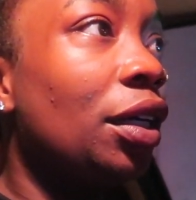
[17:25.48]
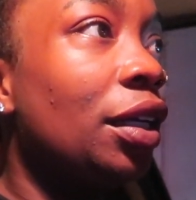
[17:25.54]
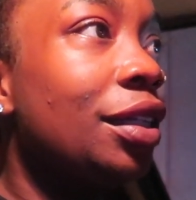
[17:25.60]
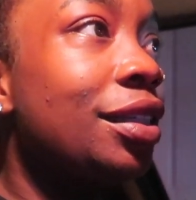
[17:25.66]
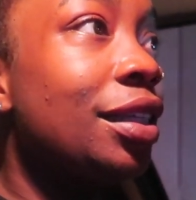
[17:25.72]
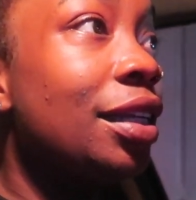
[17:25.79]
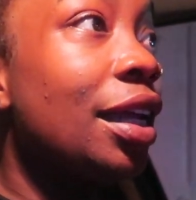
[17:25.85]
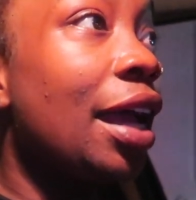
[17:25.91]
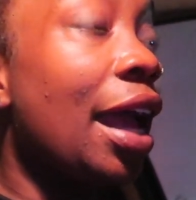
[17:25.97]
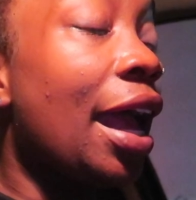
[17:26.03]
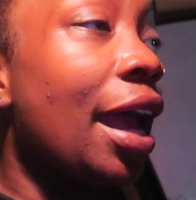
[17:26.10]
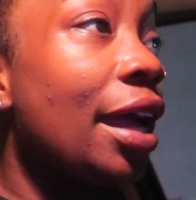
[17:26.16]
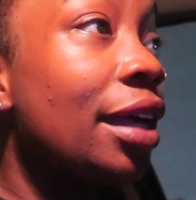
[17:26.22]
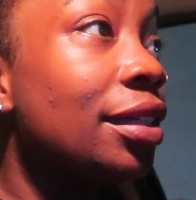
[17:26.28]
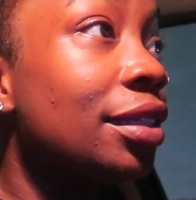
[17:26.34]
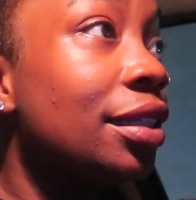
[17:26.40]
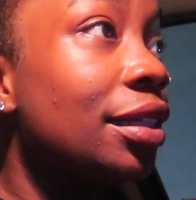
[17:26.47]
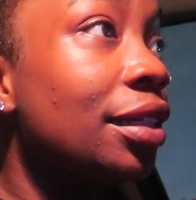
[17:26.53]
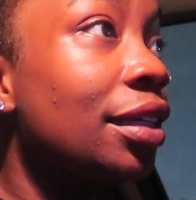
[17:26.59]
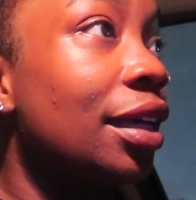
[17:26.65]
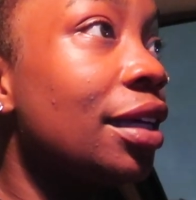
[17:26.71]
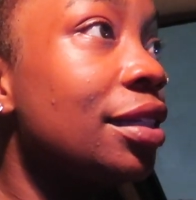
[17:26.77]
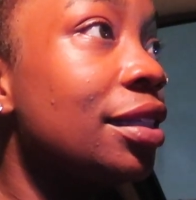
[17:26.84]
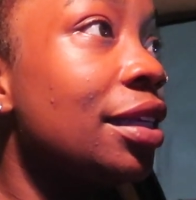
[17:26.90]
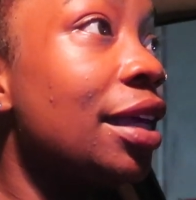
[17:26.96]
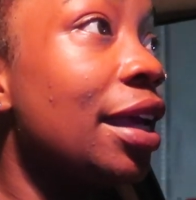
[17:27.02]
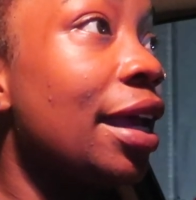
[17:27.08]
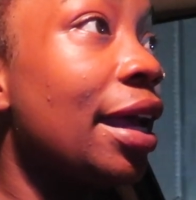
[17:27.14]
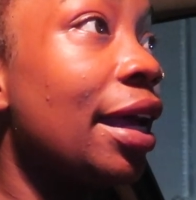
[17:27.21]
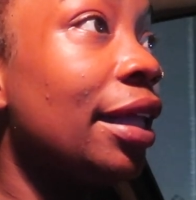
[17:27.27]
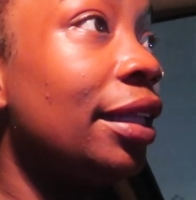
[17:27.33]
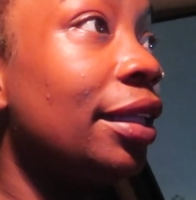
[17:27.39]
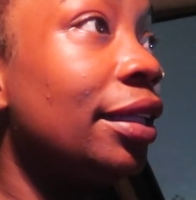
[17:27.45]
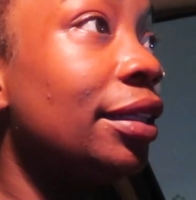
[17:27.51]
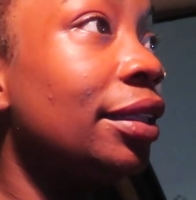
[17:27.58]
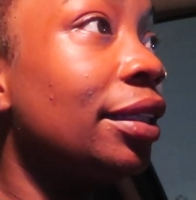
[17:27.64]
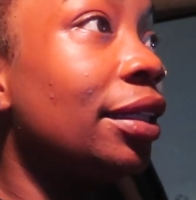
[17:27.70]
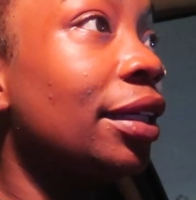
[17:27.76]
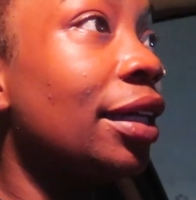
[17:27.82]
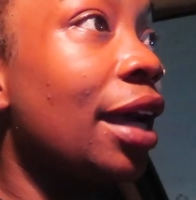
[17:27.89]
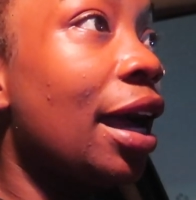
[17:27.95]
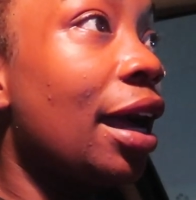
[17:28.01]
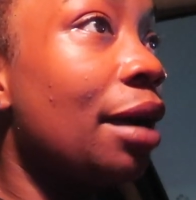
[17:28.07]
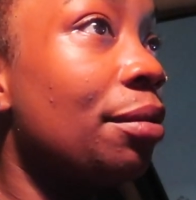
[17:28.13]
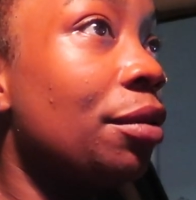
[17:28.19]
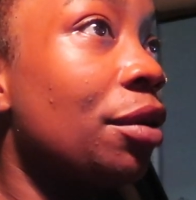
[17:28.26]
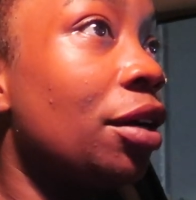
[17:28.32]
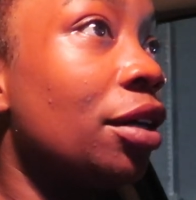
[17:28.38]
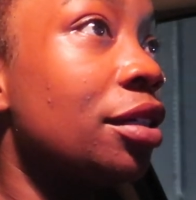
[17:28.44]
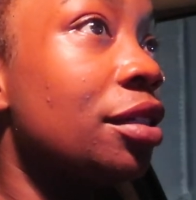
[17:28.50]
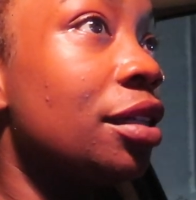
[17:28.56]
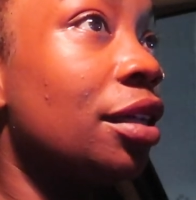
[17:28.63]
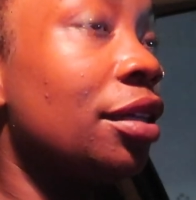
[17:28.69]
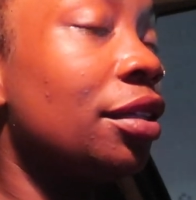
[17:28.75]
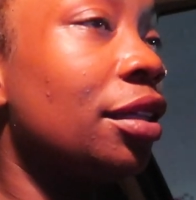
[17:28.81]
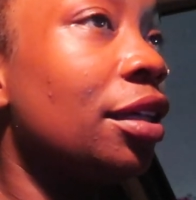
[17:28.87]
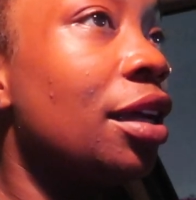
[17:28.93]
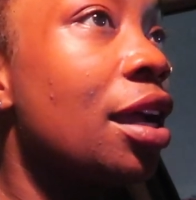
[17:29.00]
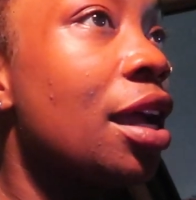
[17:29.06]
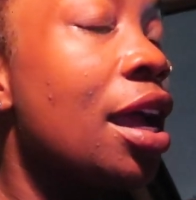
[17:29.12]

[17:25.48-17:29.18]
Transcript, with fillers: Is it an accident? I see hella cop cars down there.